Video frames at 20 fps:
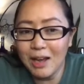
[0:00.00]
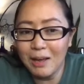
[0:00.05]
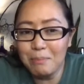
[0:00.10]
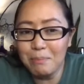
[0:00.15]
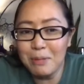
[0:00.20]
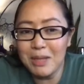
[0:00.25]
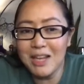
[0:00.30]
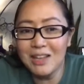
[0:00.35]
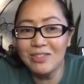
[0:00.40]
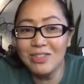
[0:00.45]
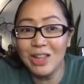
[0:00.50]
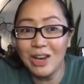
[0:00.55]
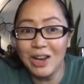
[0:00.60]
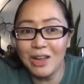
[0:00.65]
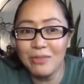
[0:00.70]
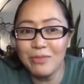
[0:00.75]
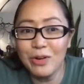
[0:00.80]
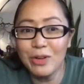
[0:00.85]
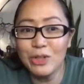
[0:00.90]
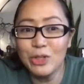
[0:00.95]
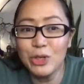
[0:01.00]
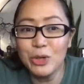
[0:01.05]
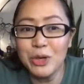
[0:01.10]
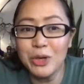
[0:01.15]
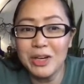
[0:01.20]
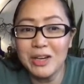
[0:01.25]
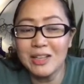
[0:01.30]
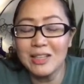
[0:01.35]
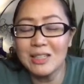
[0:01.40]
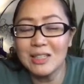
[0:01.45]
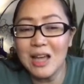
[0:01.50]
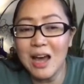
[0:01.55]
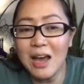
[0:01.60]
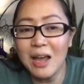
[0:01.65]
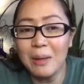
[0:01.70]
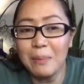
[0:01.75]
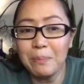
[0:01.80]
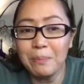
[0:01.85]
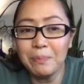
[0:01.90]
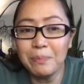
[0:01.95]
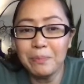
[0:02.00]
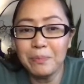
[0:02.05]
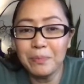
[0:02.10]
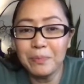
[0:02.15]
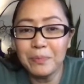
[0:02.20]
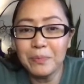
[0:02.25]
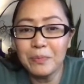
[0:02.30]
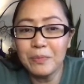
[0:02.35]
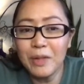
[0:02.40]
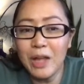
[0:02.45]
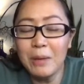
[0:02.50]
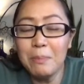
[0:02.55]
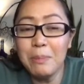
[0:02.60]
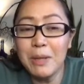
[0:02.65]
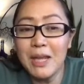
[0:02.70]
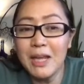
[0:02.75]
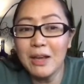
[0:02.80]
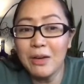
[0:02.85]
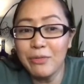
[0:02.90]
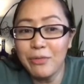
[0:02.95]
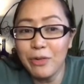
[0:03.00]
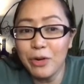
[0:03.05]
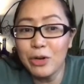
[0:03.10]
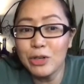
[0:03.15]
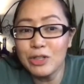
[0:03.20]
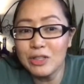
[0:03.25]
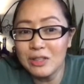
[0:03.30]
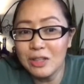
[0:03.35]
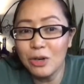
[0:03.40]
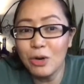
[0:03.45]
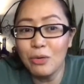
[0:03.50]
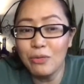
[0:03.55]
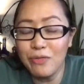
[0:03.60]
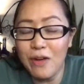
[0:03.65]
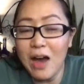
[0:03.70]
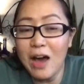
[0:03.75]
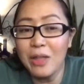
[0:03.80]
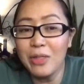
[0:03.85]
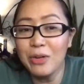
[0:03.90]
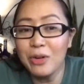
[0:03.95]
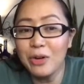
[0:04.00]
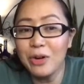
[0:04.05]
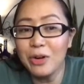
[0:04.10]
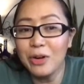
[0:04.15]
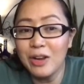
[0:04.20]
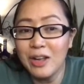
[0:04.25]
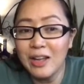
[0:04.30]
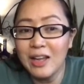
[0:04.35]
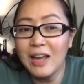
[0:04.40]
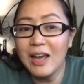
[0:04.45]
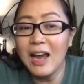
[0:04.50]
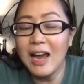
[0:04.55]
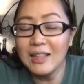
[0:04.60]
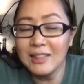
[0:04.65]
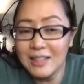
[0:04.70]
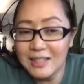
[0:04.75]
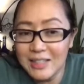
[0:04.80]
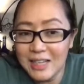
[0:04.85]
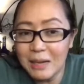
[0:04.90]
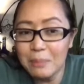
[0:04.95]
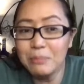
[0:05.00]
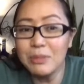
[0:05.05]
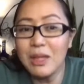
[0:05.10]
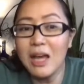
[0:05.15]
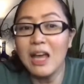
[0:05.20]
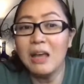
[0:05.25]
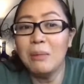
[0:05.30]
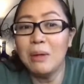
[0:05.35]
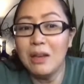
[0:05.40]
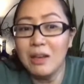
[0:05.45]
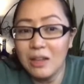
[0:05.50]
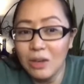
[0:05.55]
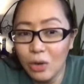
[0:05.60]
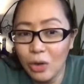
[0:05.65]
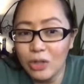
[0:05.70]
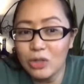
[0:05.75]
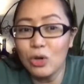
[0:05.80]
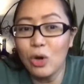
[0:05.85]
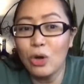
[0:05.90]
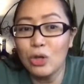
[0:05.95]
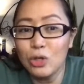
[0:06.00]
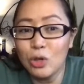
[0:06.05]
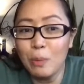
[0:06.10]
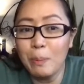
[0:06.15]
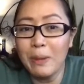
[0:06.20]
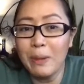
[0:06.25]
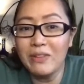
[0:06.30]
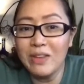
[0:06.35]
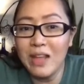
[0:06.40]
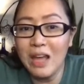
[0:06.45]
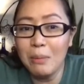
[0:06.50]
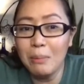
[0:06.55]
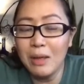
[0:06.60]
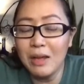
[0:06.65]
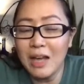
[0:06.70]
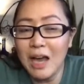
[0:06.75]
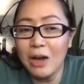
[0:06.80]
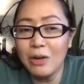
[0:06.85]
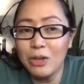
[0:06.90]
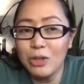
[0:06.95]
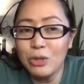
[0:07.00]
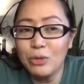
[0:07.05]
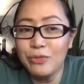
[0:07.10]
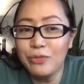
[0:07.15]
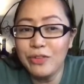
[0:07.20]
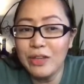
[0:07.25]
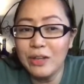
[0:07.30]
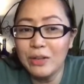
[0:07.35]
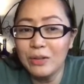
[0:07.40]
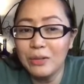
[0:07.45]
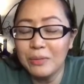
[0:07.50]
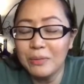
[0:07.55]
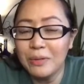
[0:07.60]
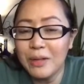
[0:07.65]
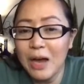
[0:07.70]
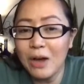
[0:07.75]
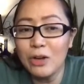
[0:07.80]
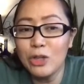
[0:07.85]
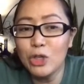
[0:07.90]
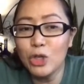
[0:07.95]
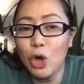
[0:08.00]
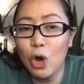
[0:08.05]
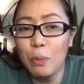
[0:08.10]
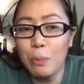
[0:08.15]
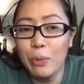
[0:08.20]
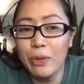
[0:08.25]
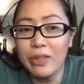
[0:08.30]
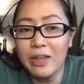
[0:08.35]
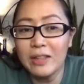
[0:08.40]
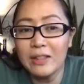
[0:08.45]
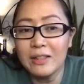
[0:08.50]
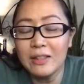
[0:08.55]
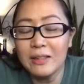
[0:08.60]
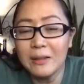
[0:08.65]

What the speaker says: being delivered during this time, and being a first, you know, father at the same time, and you know, it's also a pandemic. How did you feel? How did you cope with it?